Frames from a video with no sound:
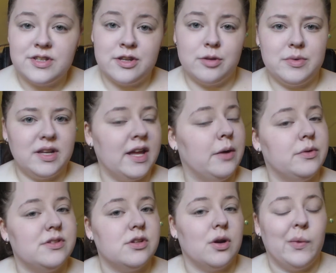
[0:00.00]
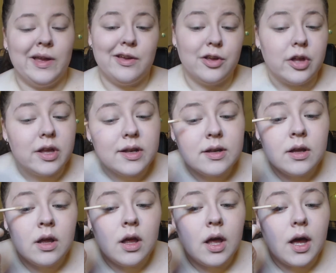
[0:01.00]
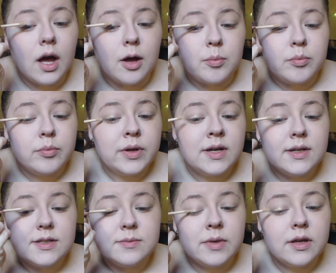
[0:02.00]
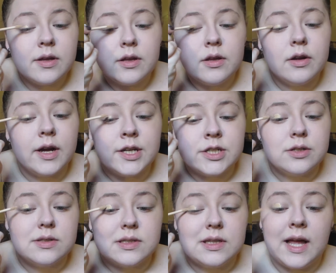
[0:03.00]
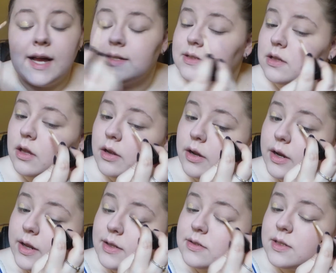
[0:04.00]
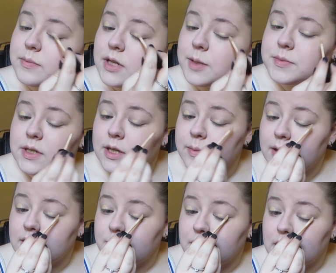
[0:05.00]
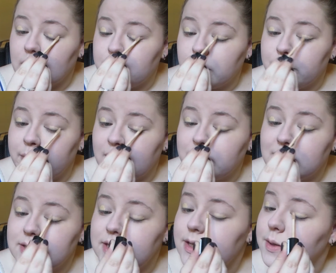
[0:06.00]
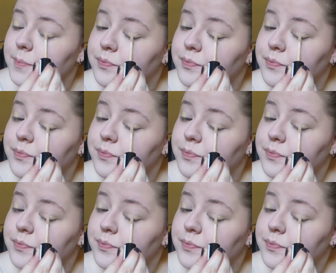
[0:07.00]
The Urban Decay ones are quite good, but it does make your eyeshadows last longer, and sometimes it can make them a lot more pigmented.